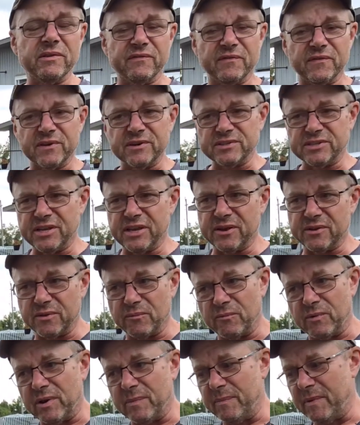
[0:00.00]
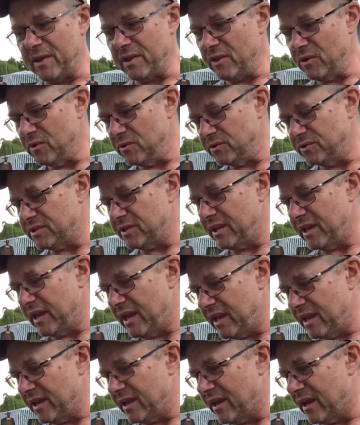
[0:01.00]
first gear that would have been used
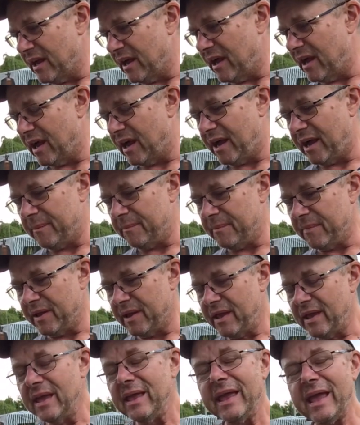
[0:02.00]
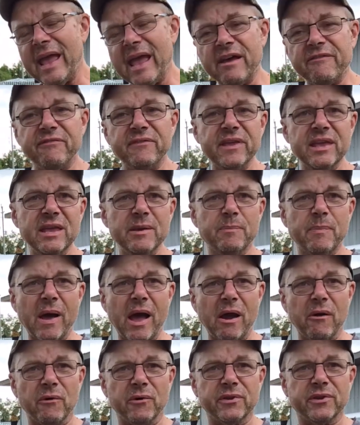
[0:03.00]
in FE
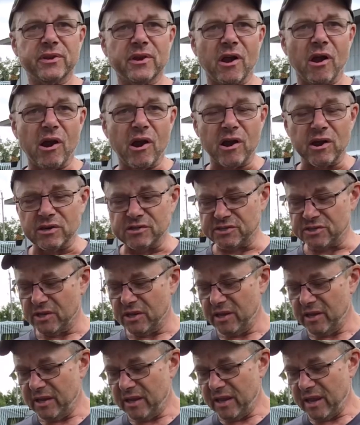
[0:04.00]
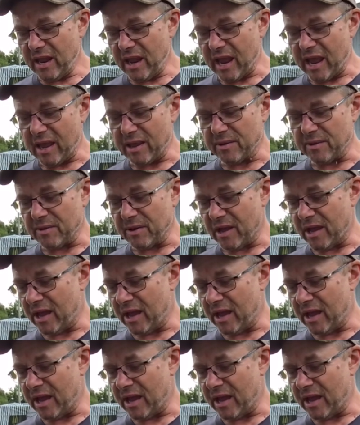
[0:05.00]
powered cars and